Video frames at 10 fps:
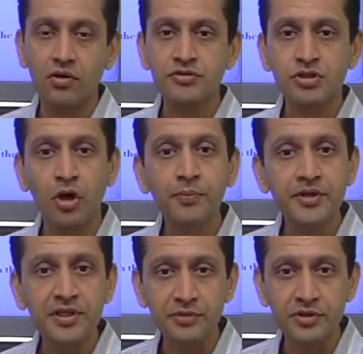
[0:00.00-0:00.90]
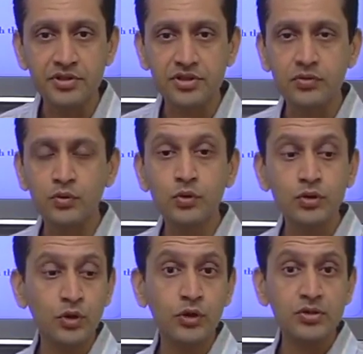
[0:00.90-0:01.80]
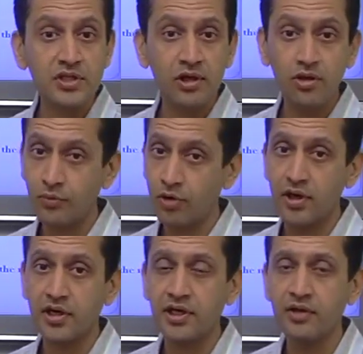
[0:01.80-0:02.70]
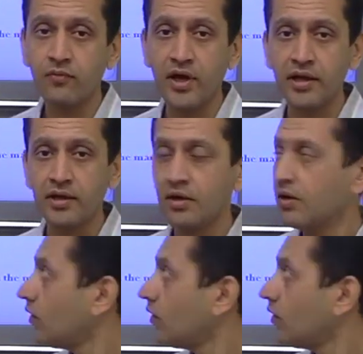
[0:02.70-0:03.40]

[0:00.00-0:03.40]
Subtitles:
of shopkeepers, who's going to sell your product and why.